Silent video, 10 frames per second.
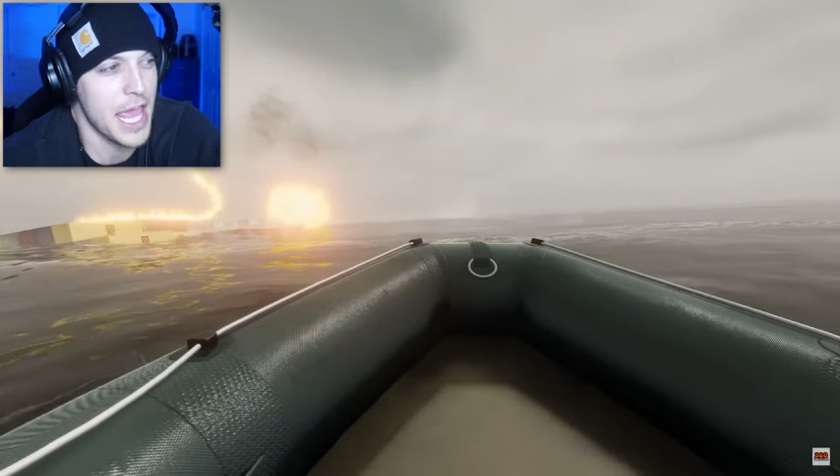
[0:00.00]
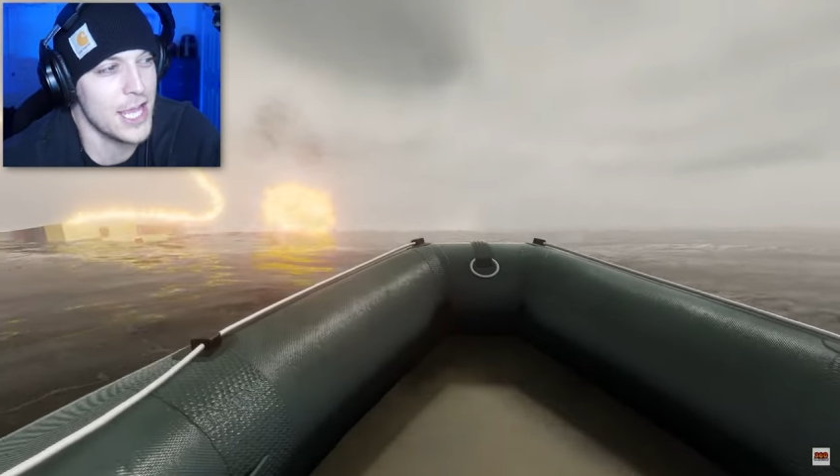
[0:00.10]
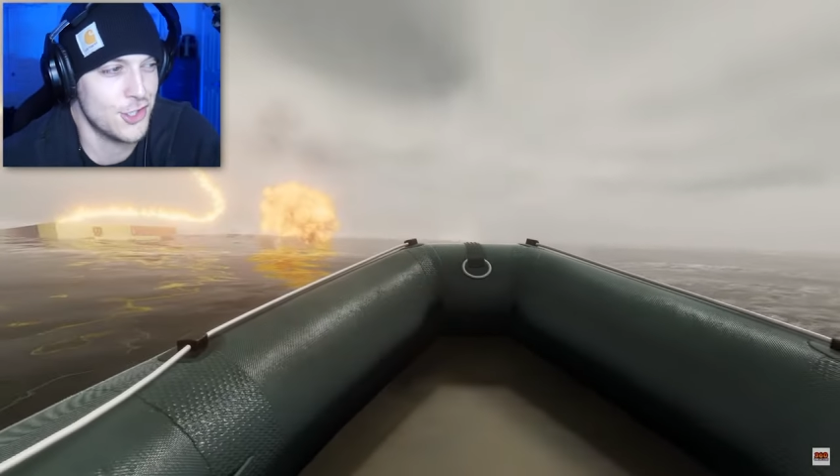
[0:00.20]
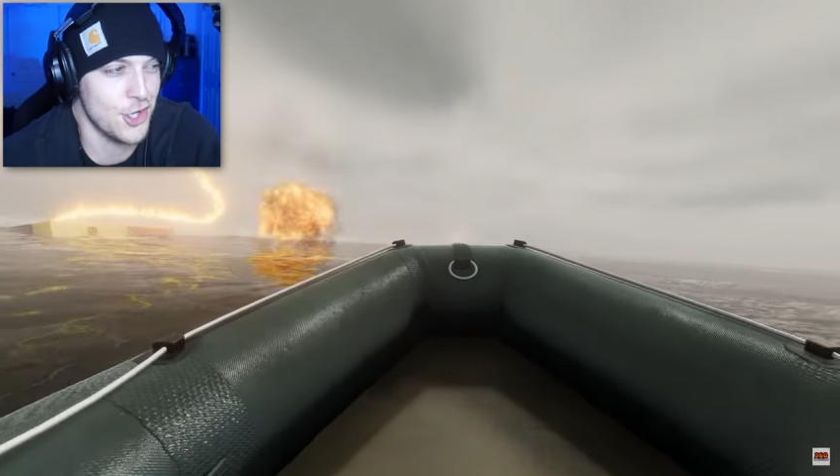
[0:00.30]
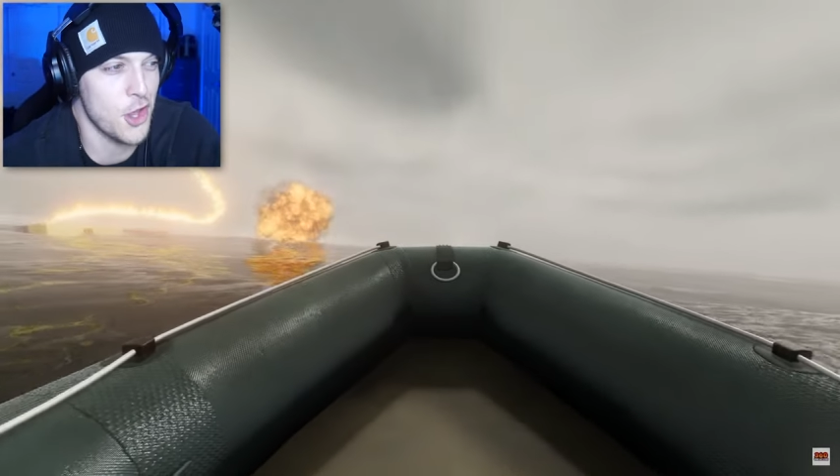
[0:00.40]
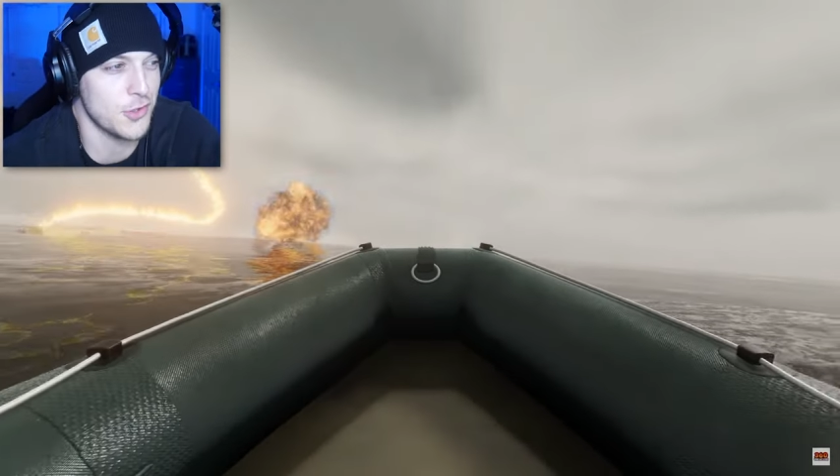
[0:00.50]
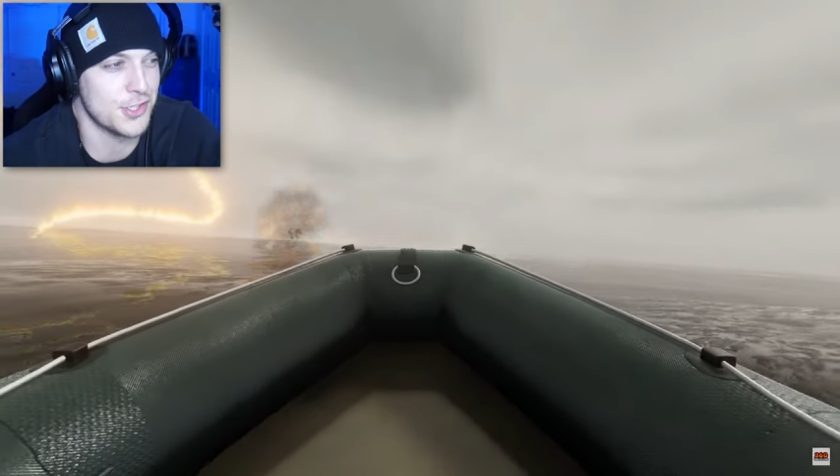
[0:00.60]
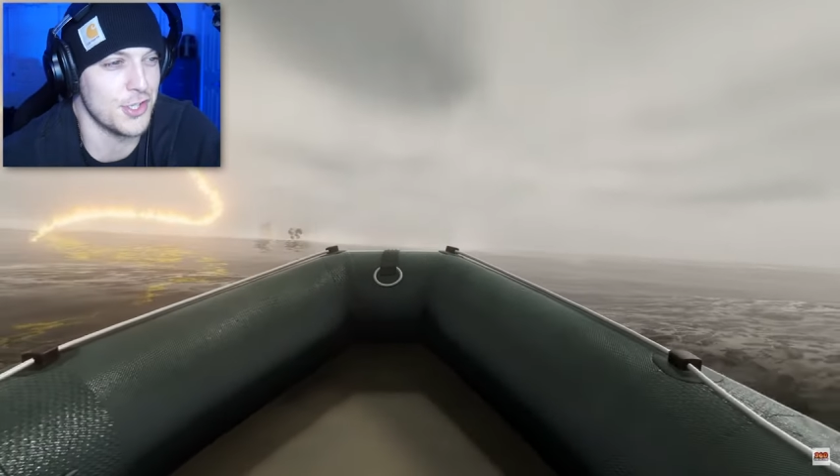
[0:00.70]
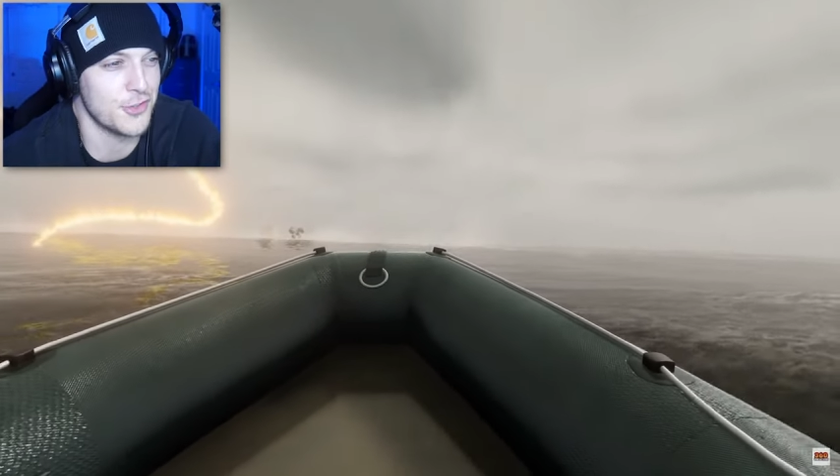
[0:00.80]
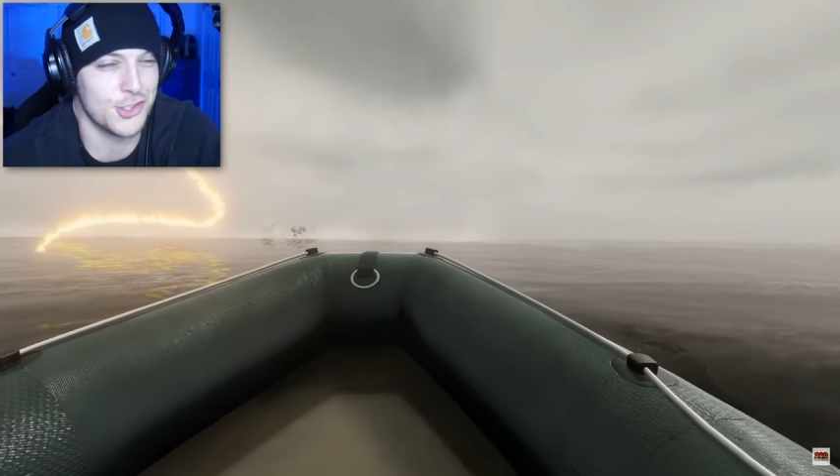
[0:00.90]
Each of
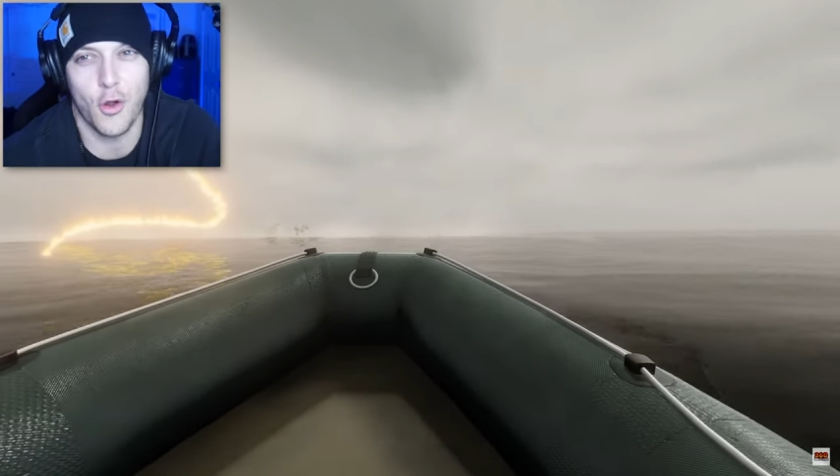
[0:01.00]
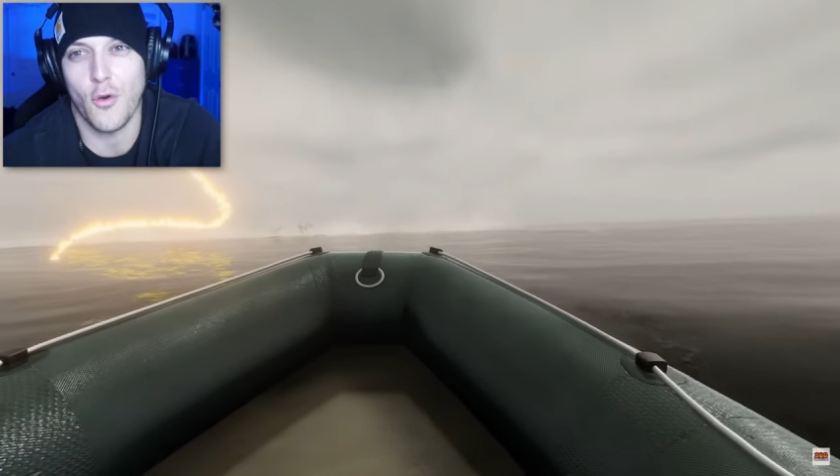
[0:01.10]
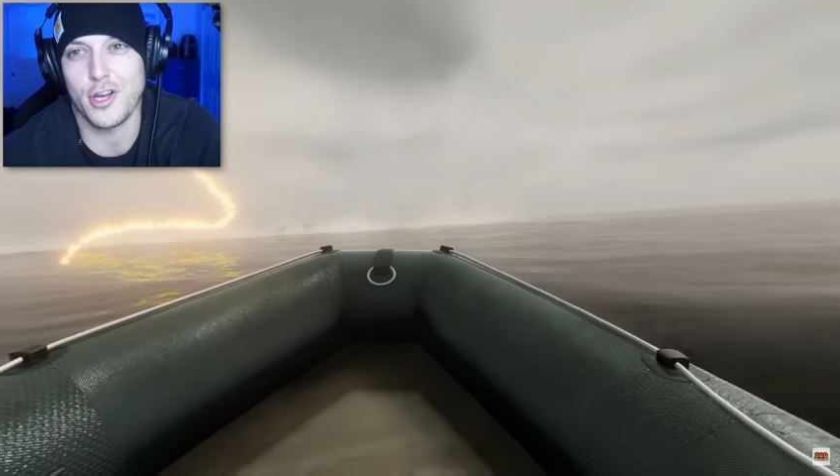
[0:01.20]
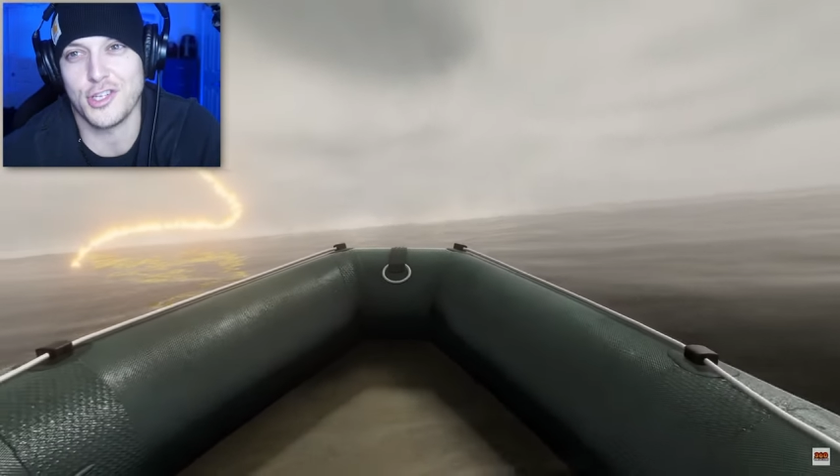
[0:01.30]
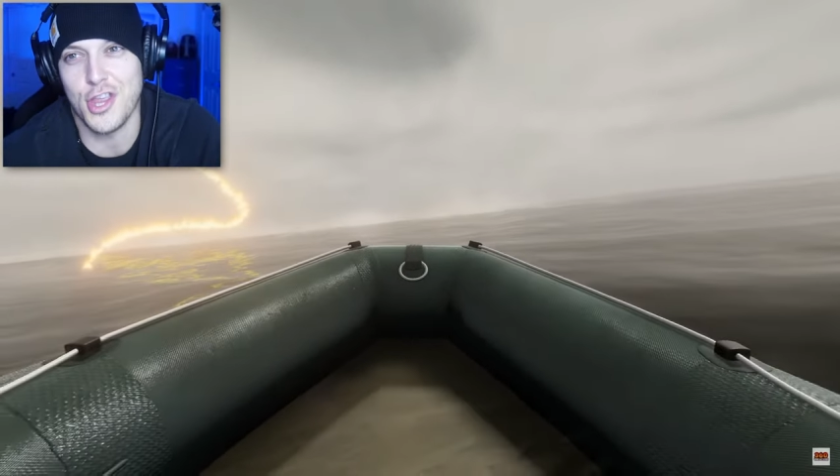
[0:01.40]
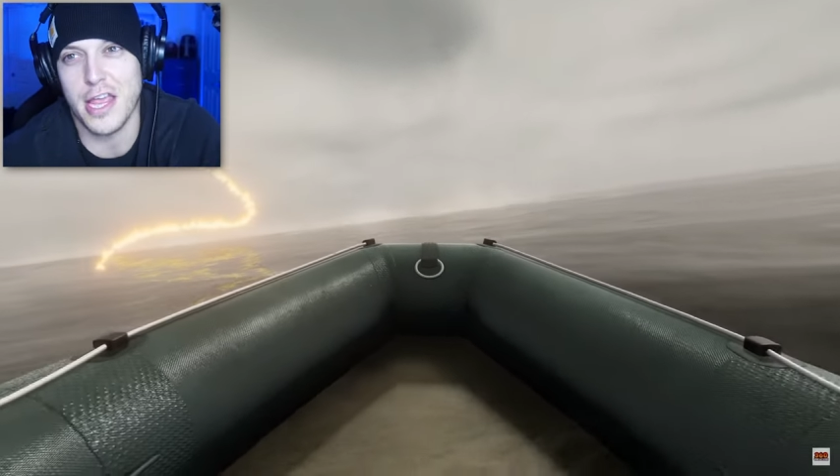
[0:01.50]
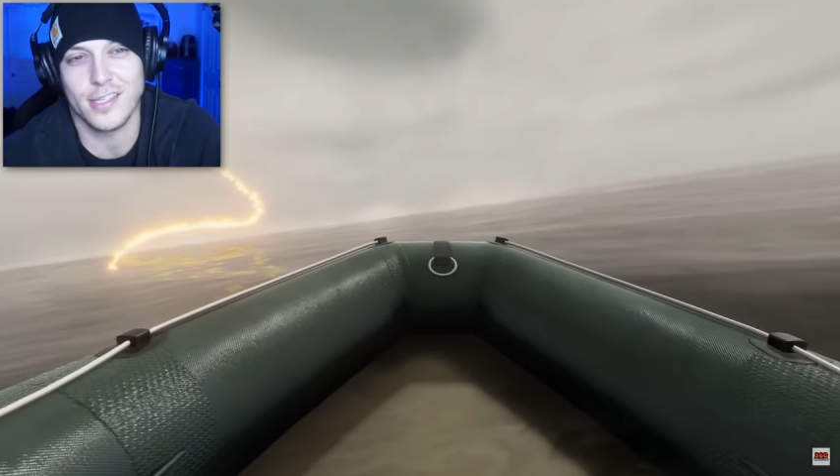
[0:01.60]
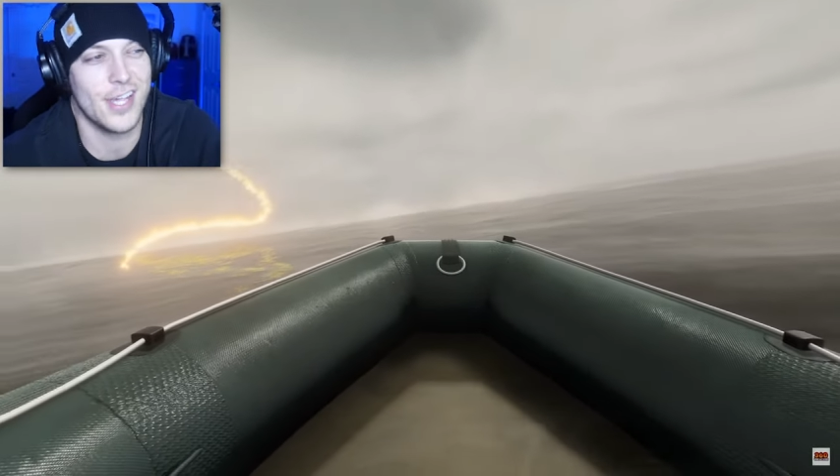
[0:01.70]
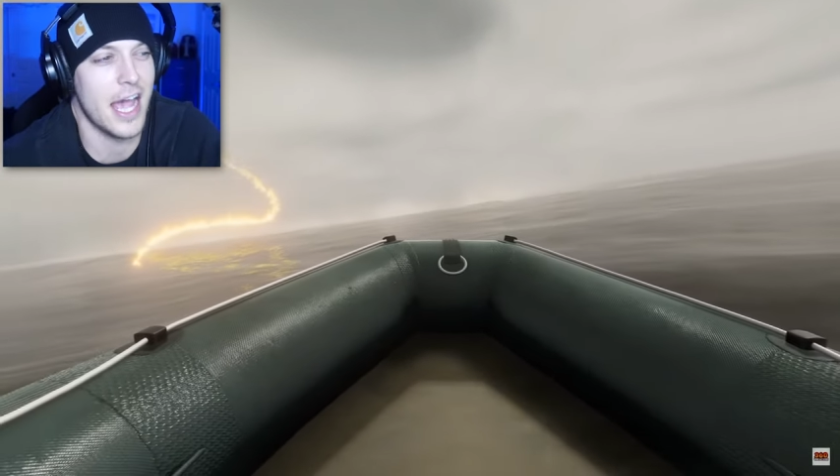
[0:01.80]
those storage things